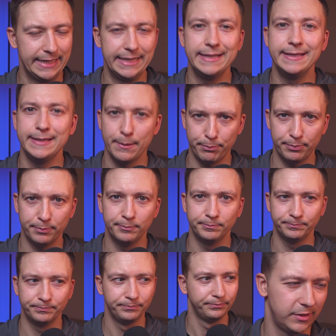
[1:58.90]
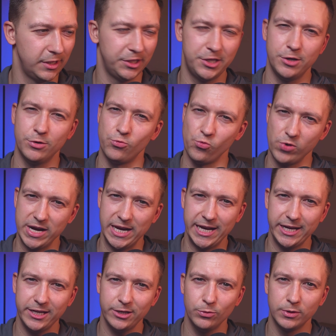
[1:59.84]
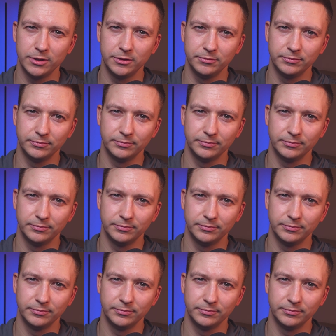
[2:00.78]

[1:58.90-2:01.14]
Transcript: Yep. Did he really need one?